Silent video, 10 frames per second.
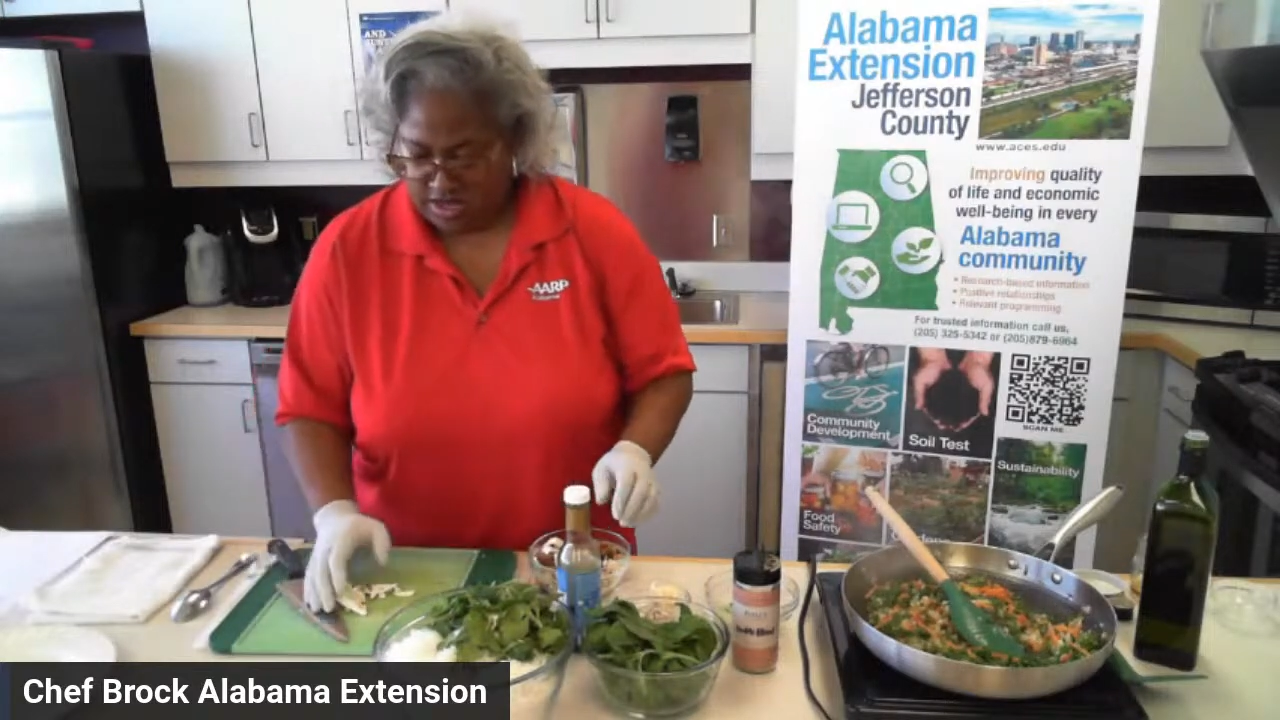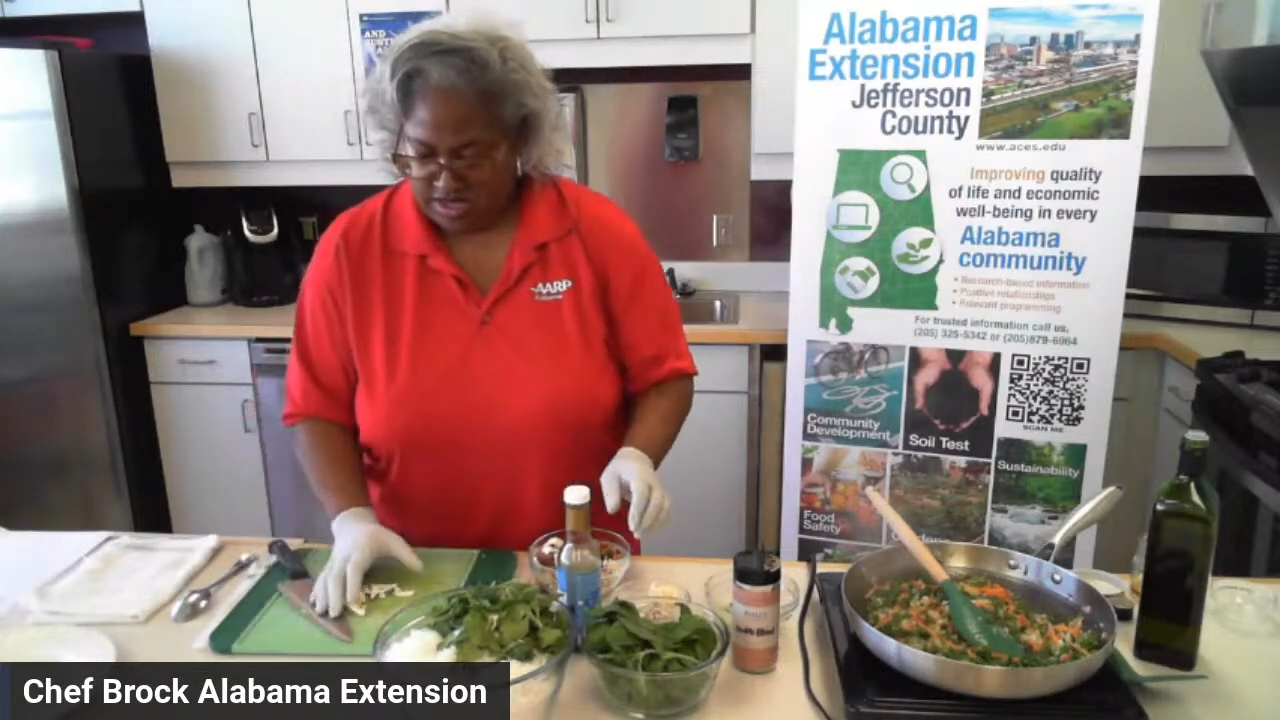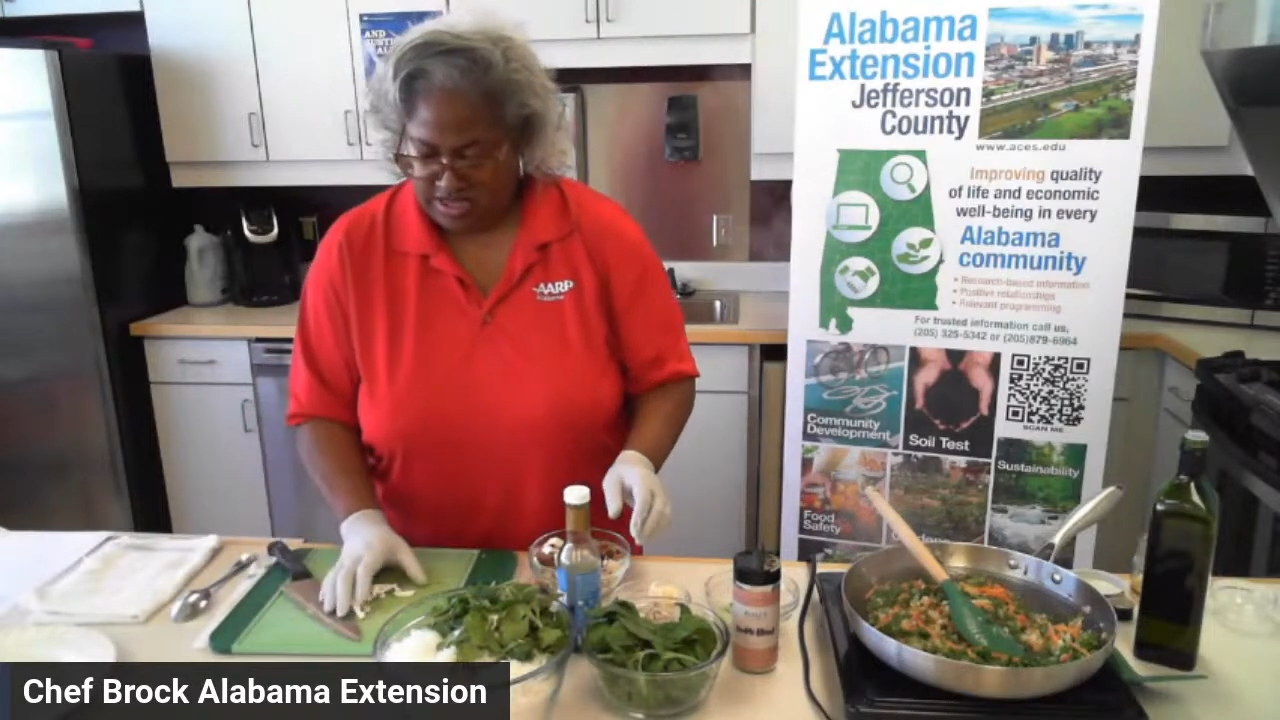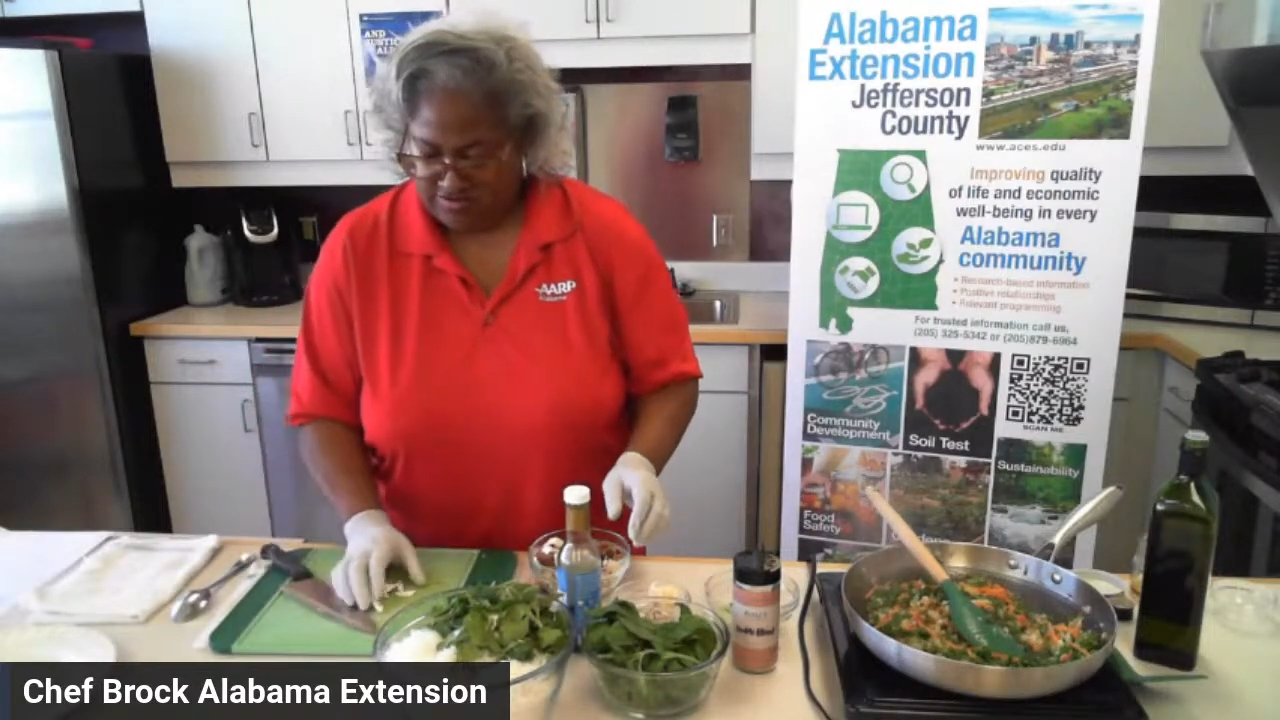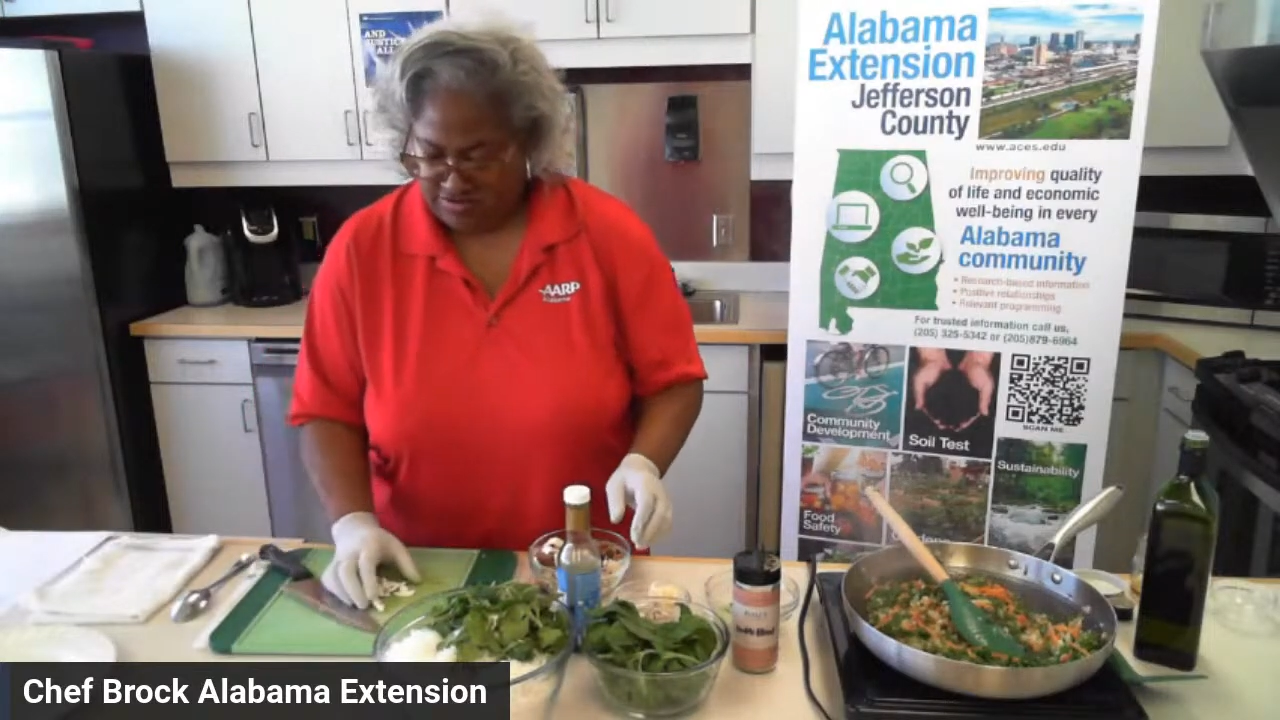
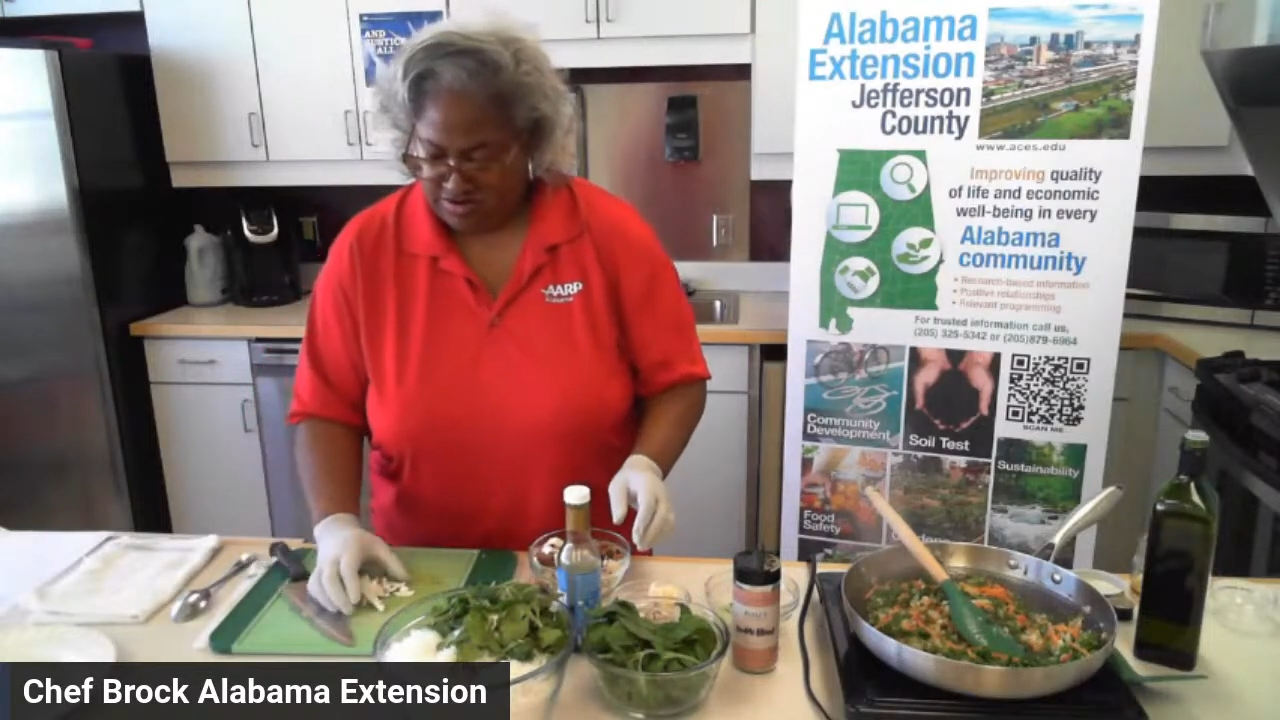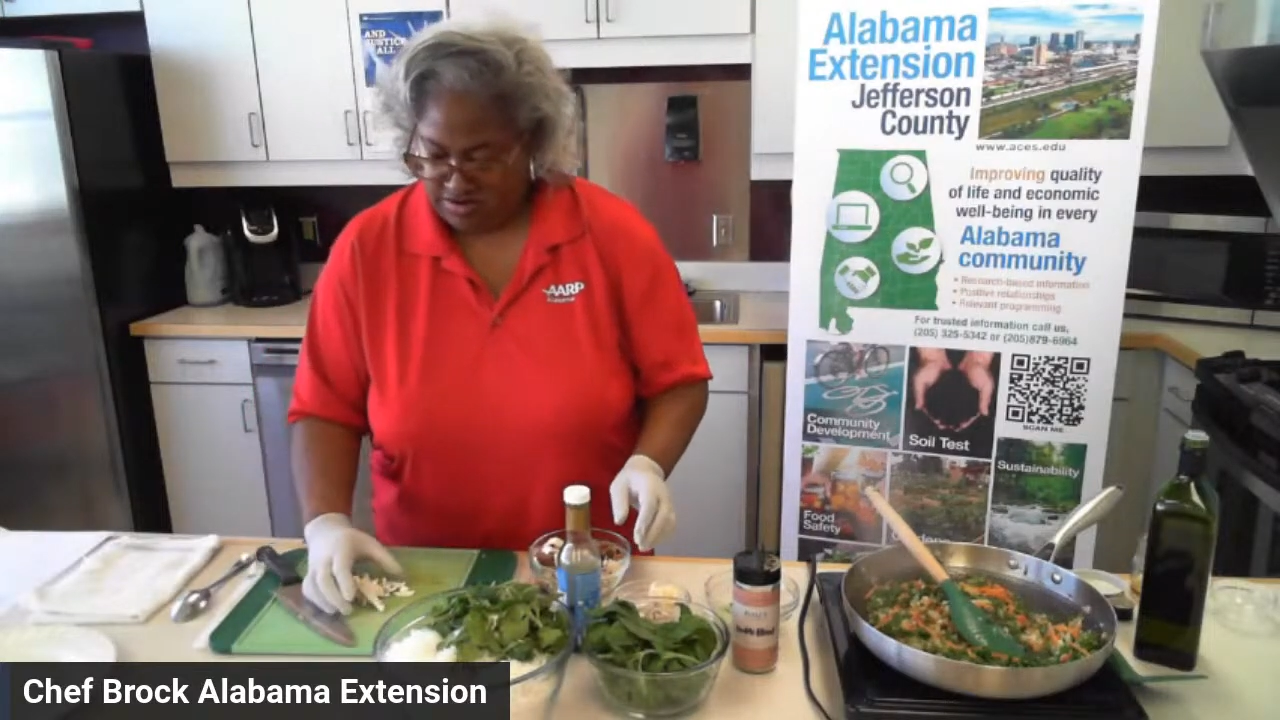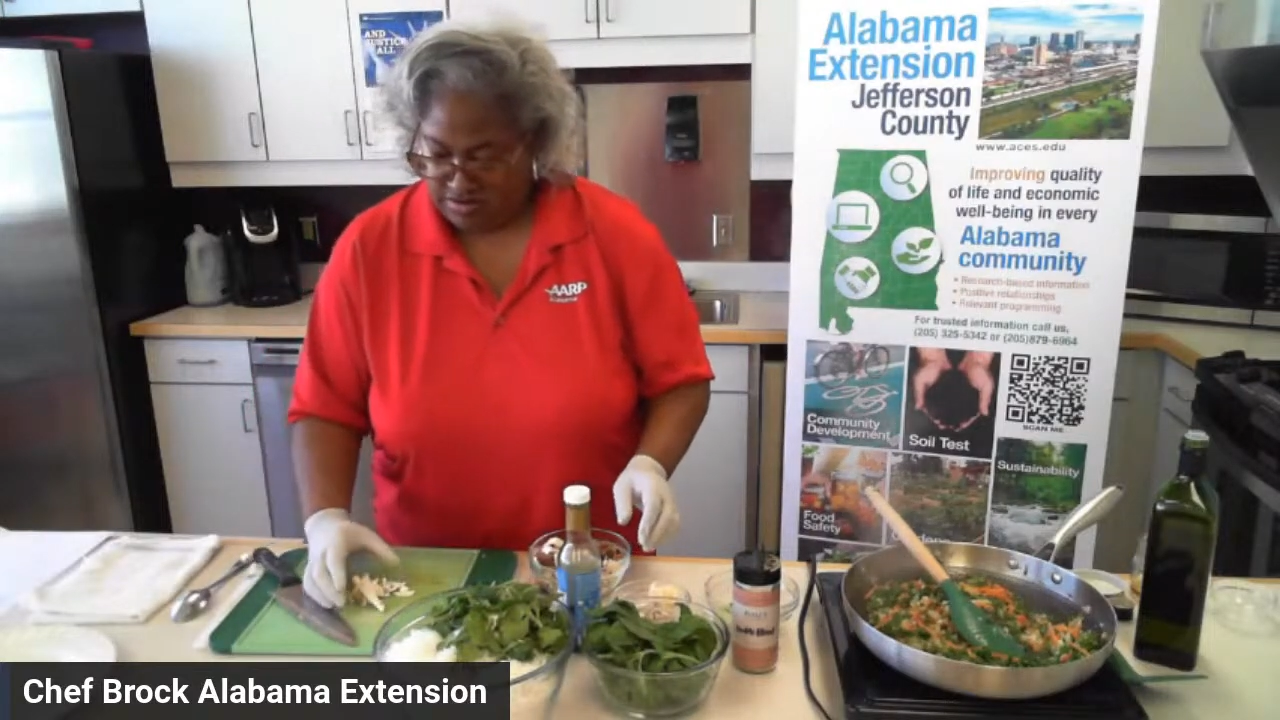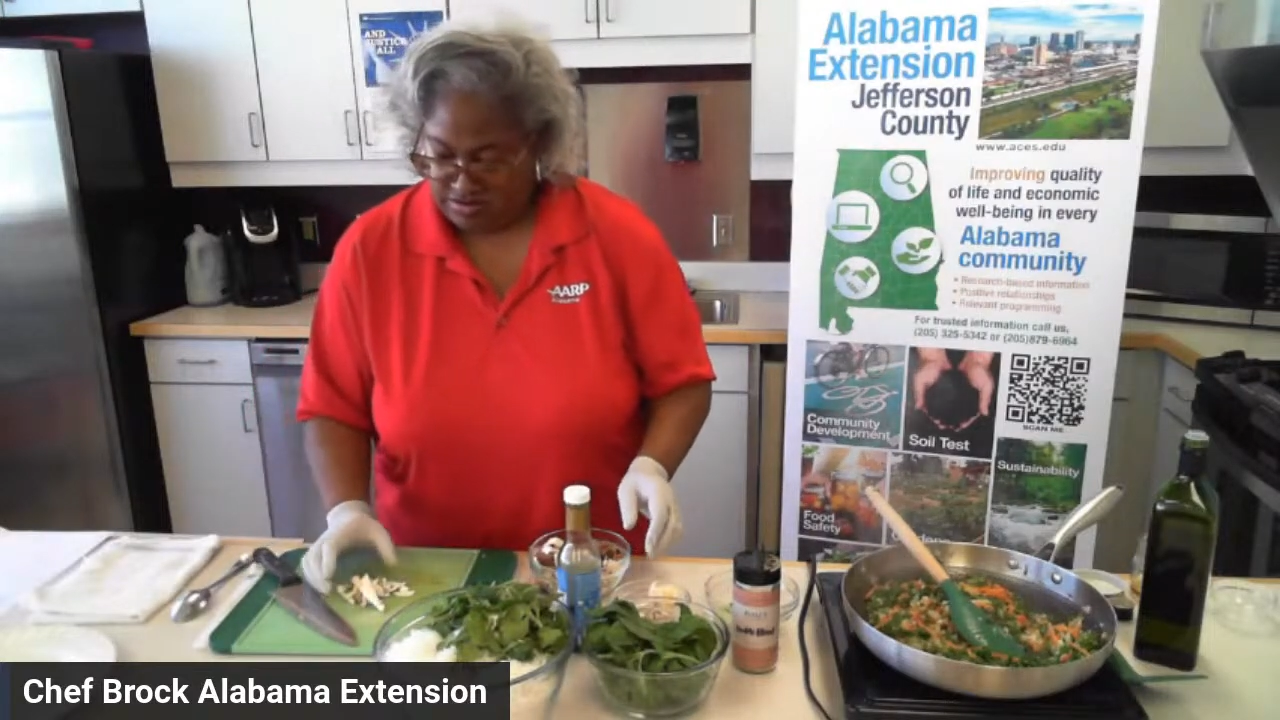even